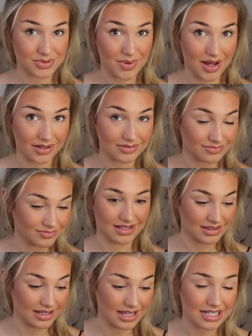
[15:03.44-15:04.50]
as well,
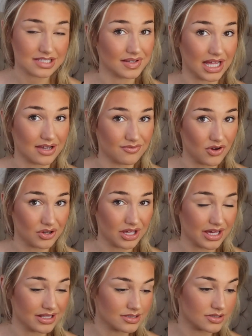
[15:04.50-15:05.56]
and they last for like 4
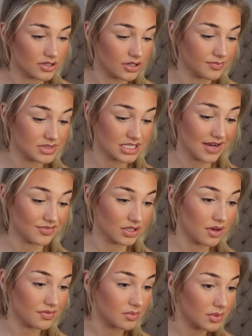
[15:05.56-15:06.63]
years, so it's
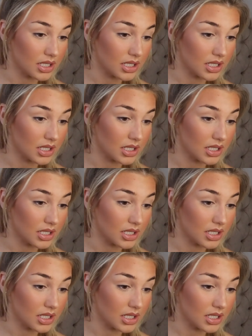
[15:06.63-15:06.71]
definitely worth the